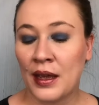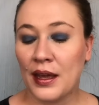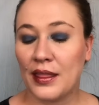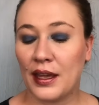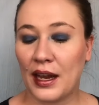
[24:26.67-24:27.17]

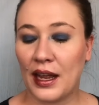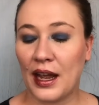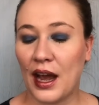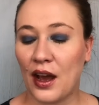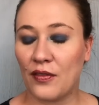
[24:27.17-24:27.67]
Then I
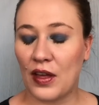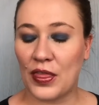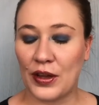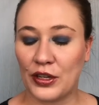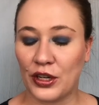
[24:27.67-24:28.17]
have
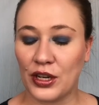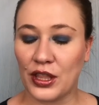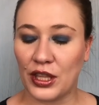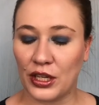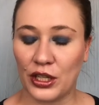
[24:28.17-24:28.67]
Thunder
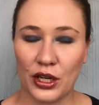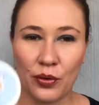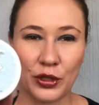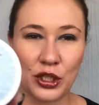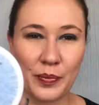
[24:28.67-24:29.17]
Thunder,
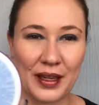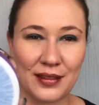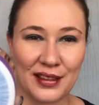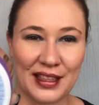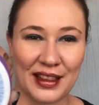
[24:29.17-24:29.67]
which is based
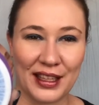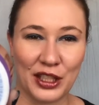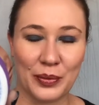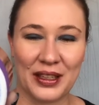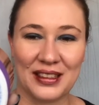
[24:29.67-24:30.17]
on the
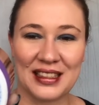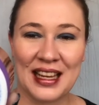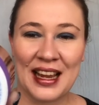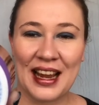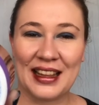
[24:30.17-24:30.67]
Thunderbirds,
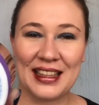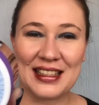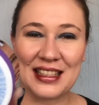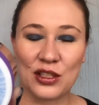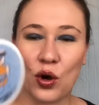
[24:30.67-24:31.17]
and this
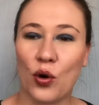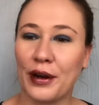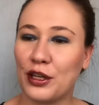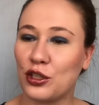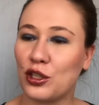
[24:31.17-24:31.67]
is
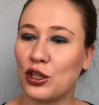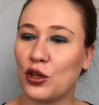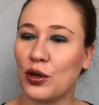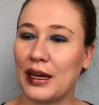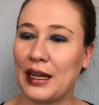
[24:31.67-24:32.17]
orange
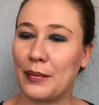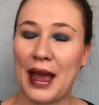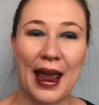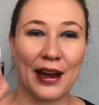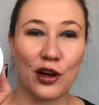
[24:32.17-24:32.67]
cream
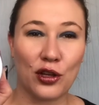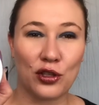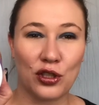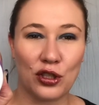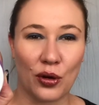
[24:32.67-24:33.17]
and
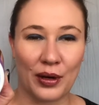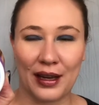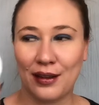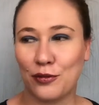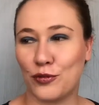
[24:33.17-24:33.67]

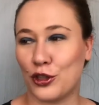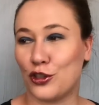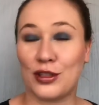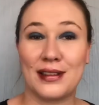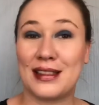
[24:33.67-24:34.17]
soda,
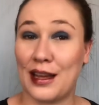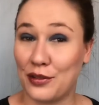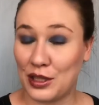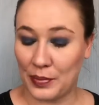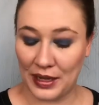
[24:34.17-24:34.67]
which
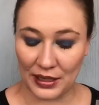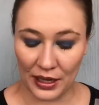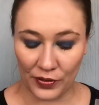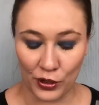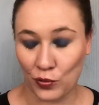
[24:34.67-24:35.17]
sounds amazing.
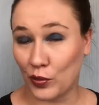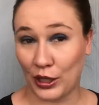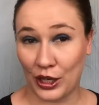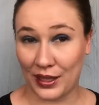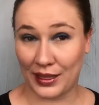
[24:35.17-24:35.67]
I've heard
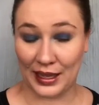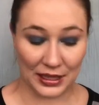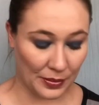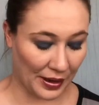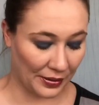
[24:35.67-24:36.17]
really good things
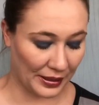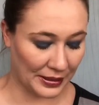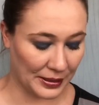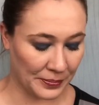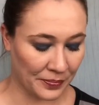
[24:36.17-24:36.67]
about it.